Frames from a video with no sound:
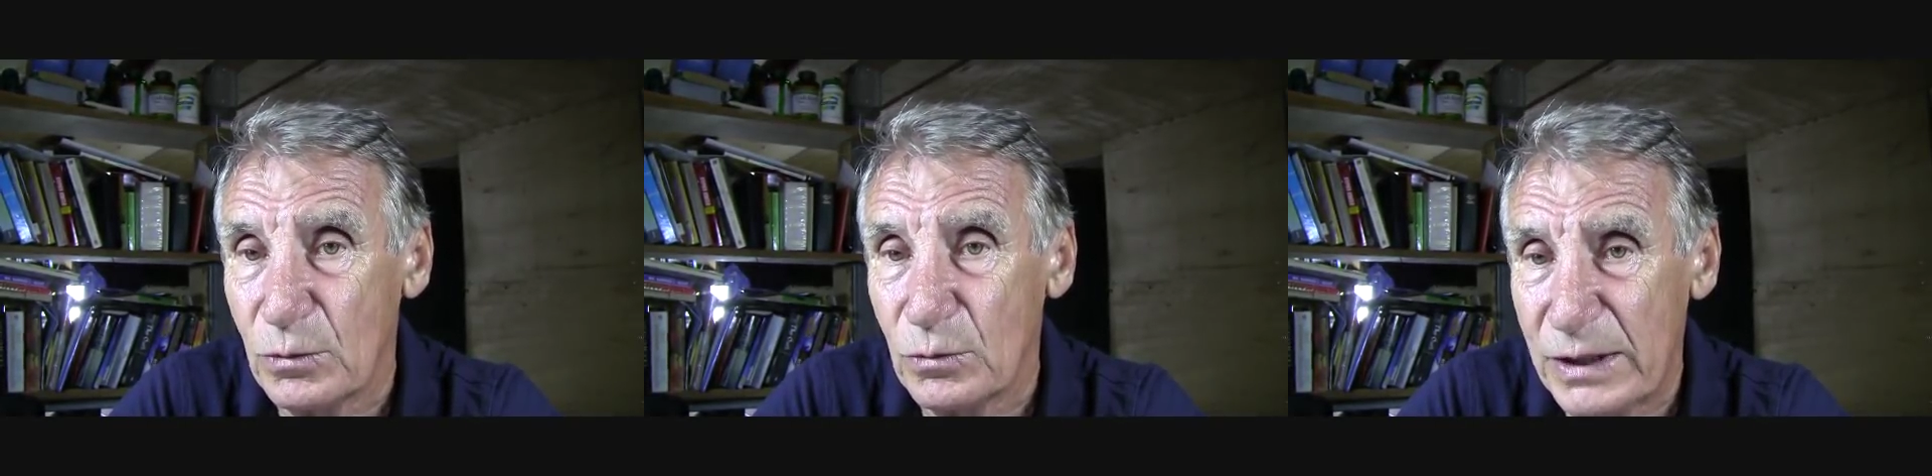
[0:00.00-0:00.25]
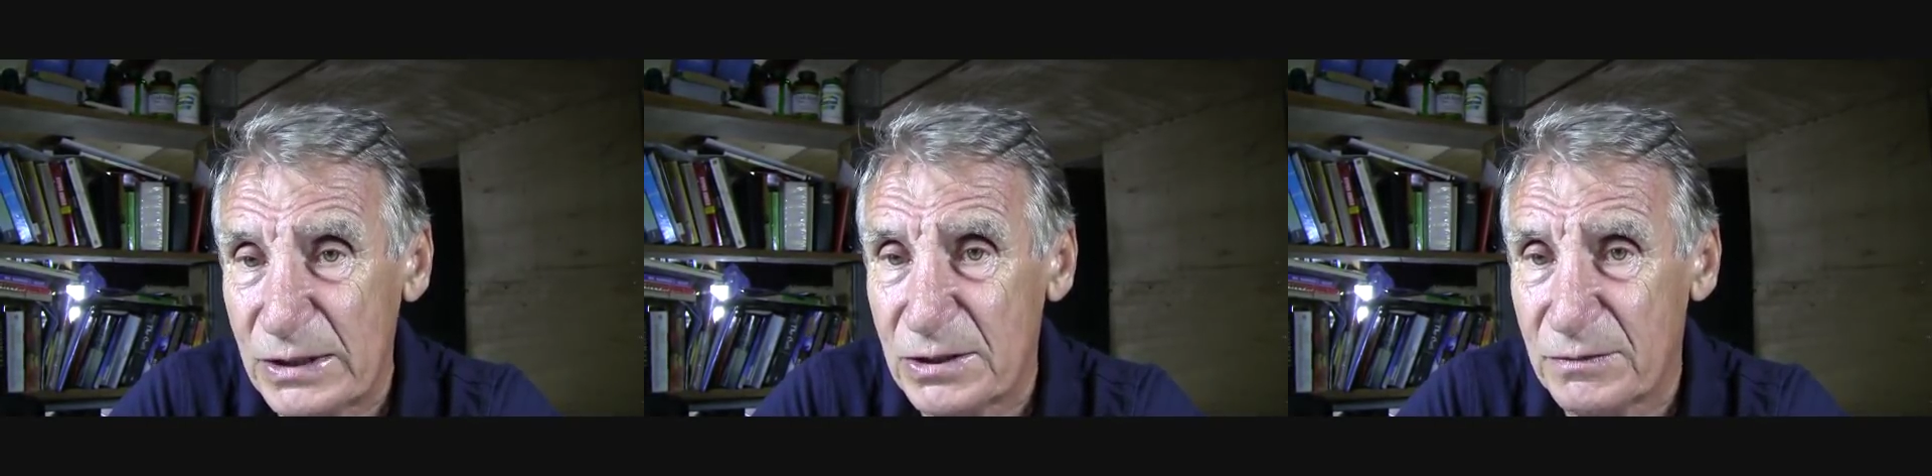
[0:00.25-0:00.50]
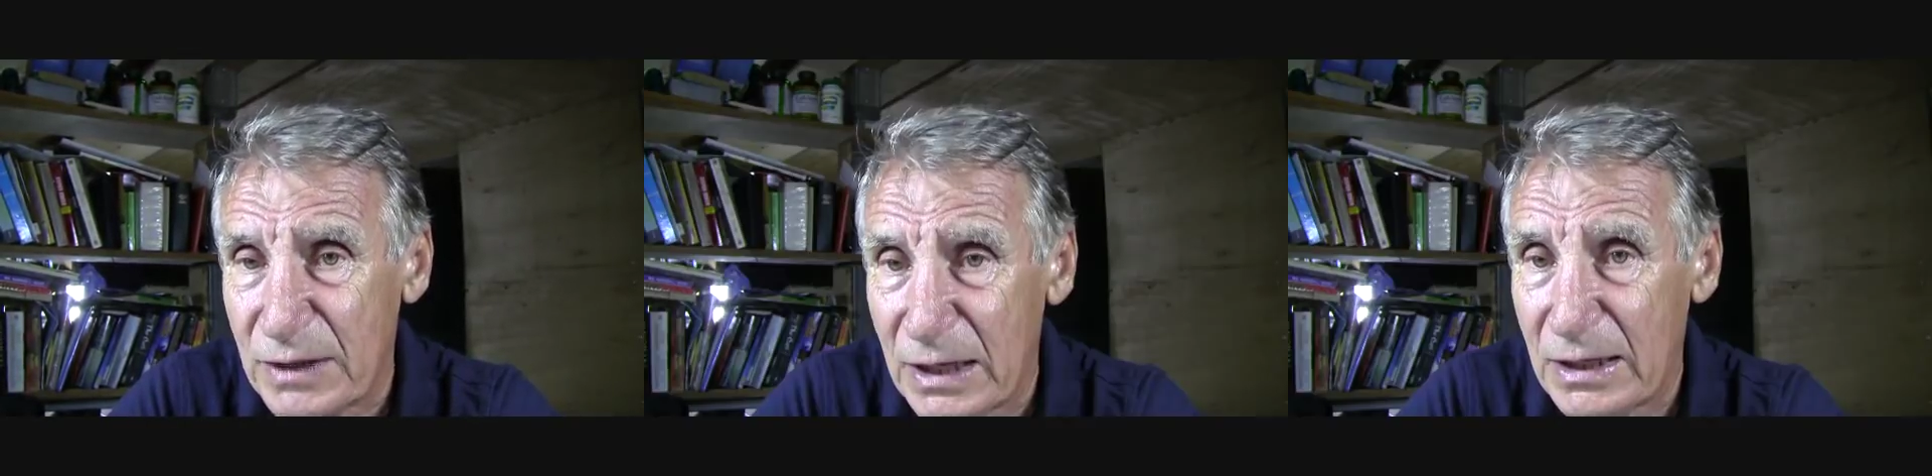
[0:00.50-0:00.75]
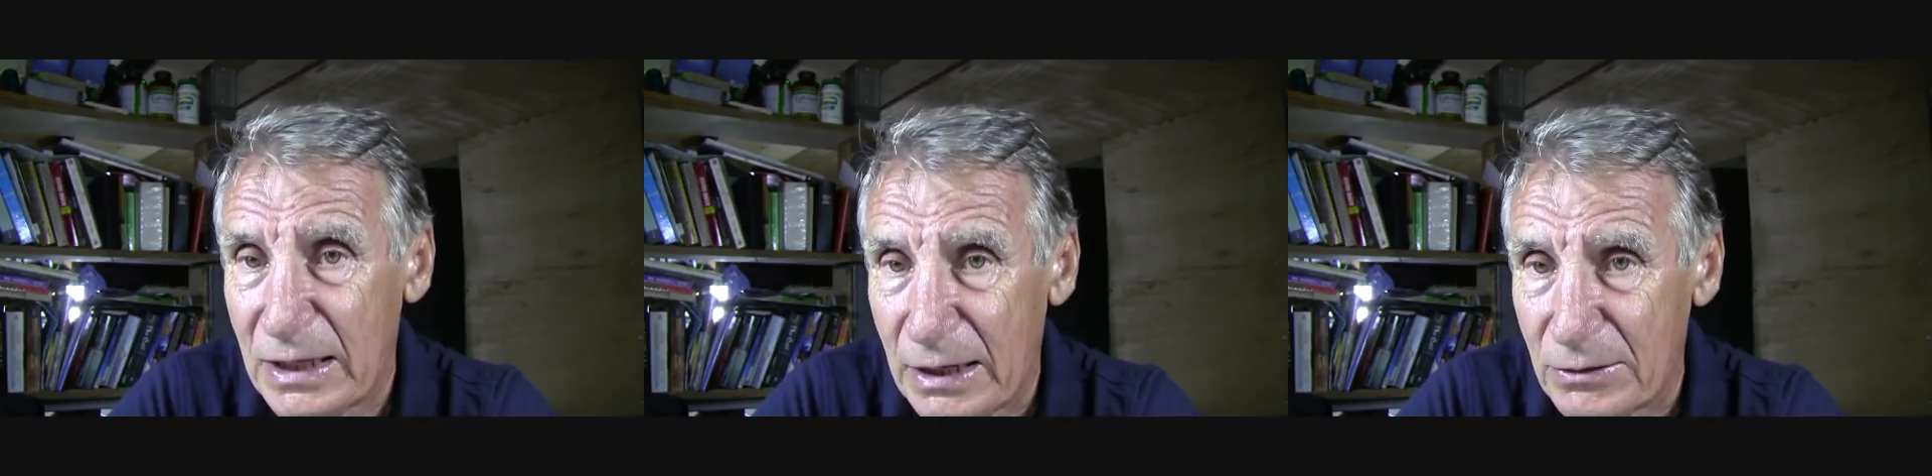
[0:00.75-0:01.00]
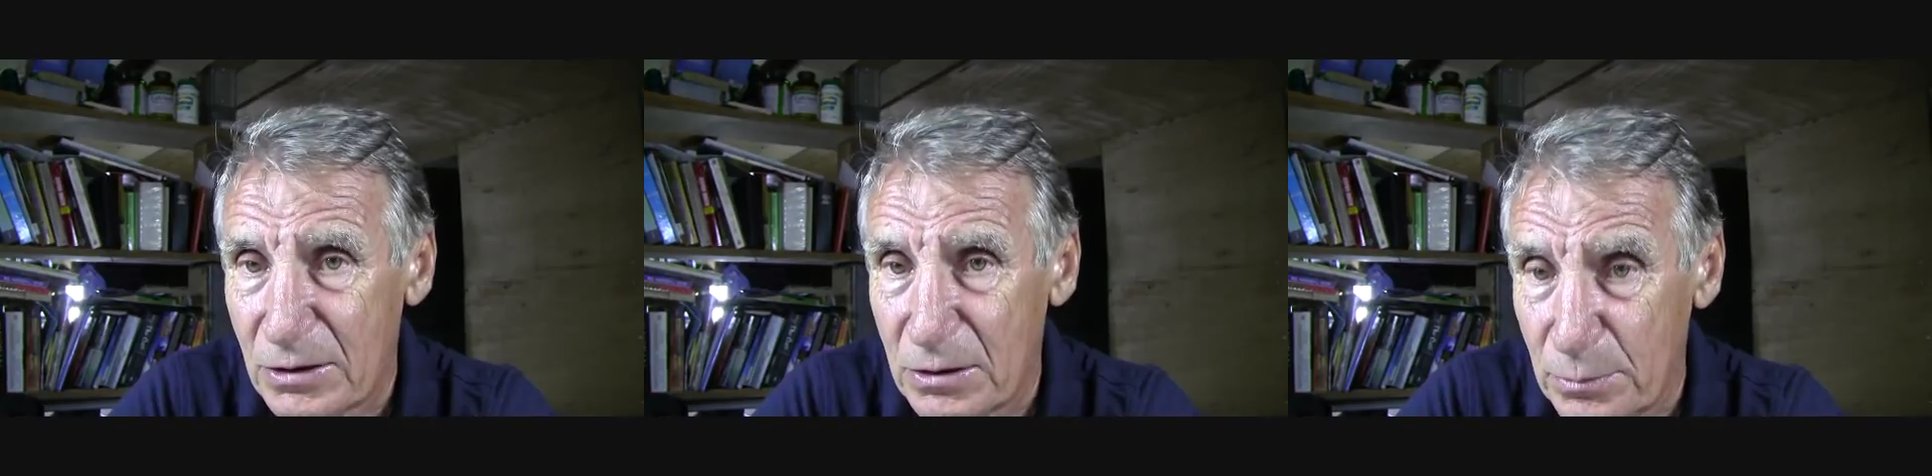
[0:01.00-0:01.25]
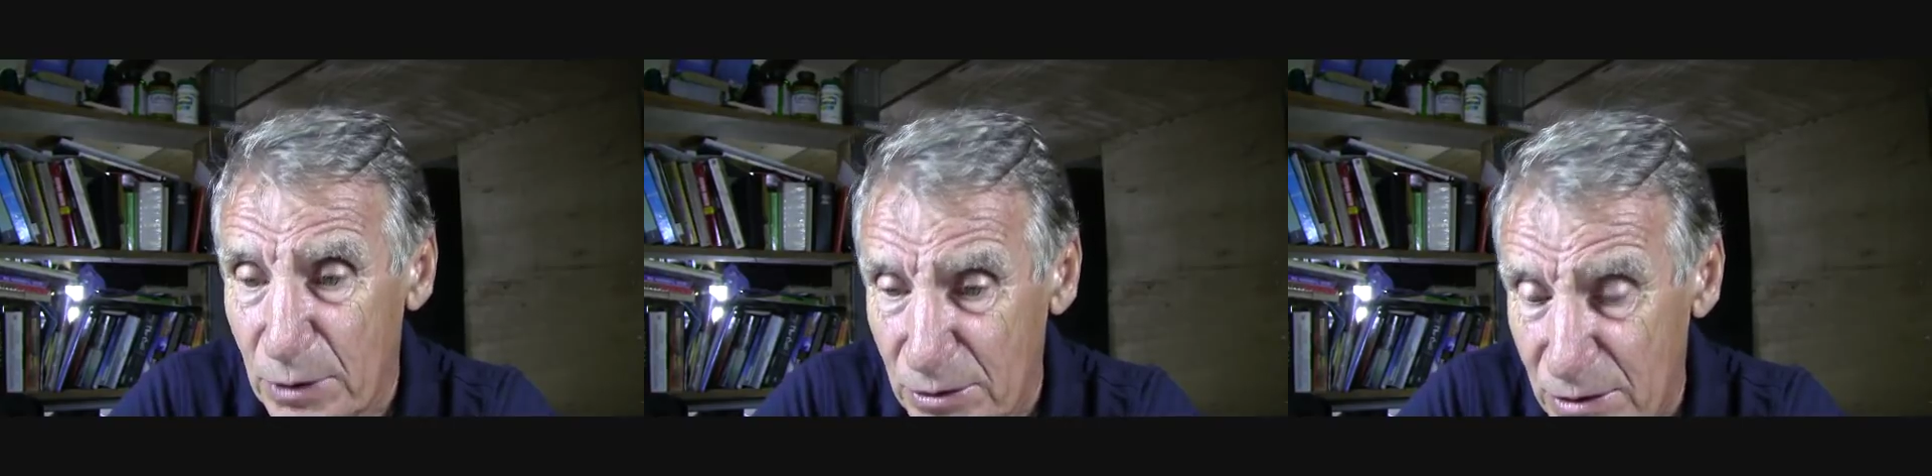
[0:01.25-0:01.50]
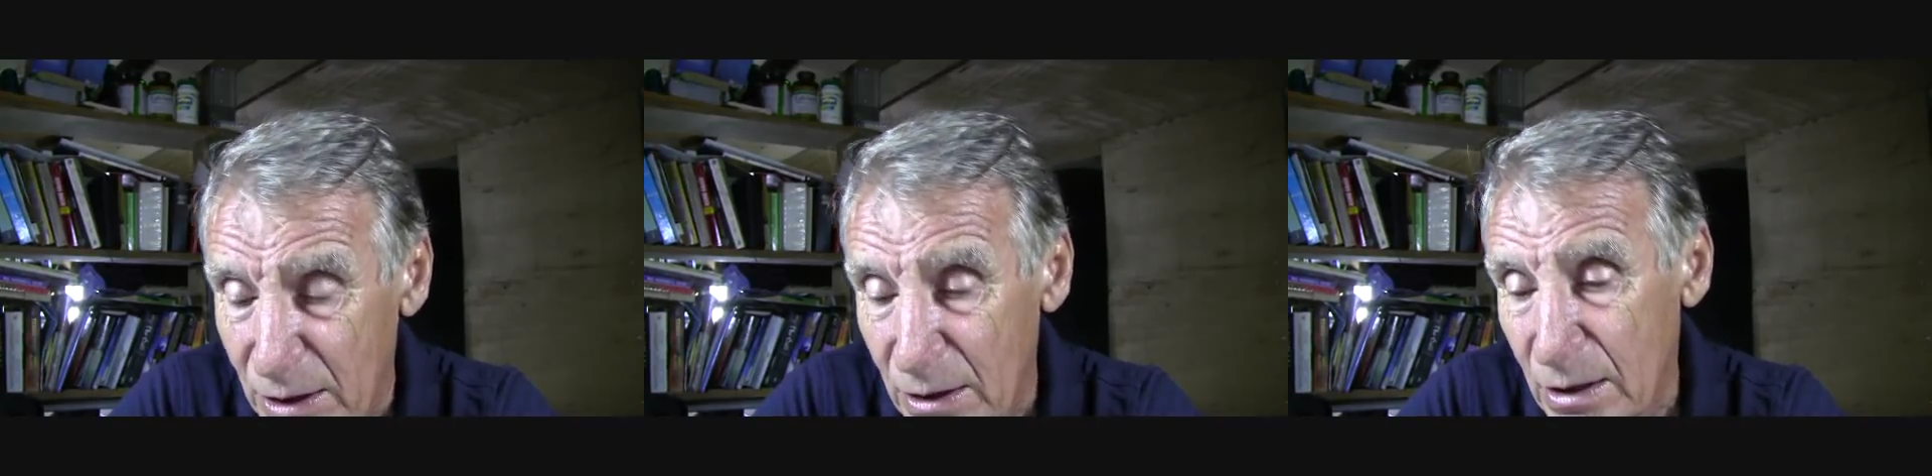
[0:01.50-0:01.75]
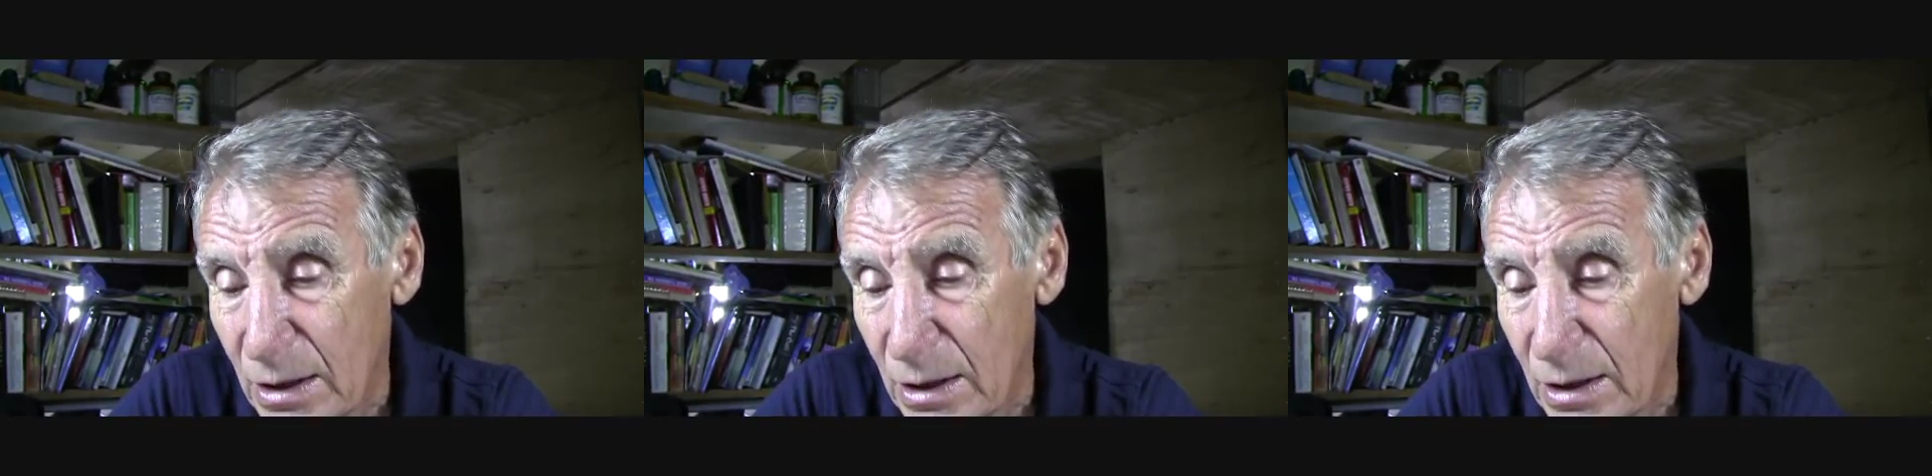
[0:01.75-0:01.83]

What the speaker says: ways of getting out of the mud